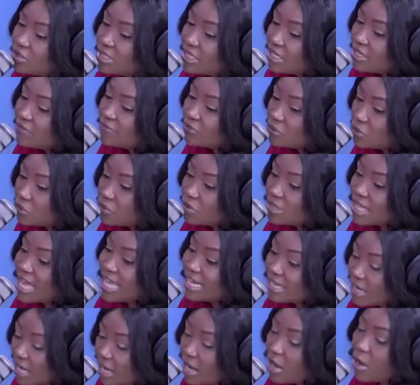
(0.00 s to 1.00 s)
to give to
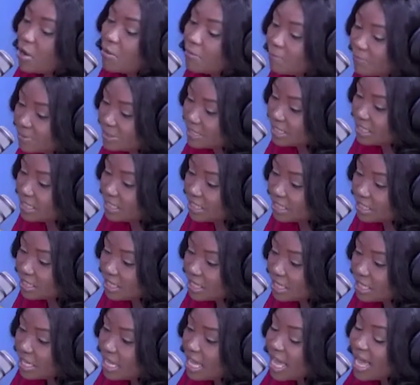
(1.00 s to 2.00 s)
that company.
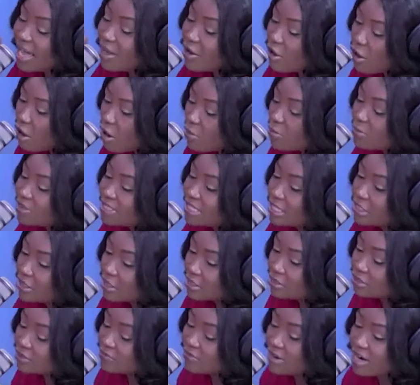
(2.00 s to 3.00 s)
Come with a
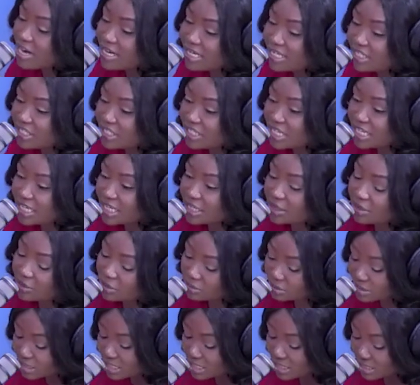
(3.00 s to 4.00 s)
lot of energy and
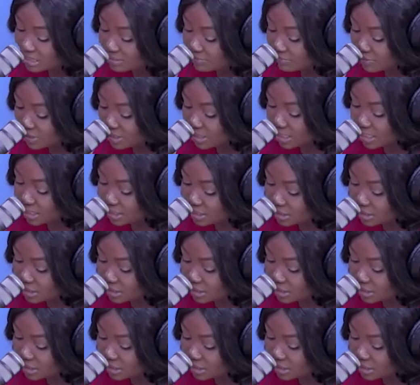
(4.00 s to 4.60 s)
enthusiasm for the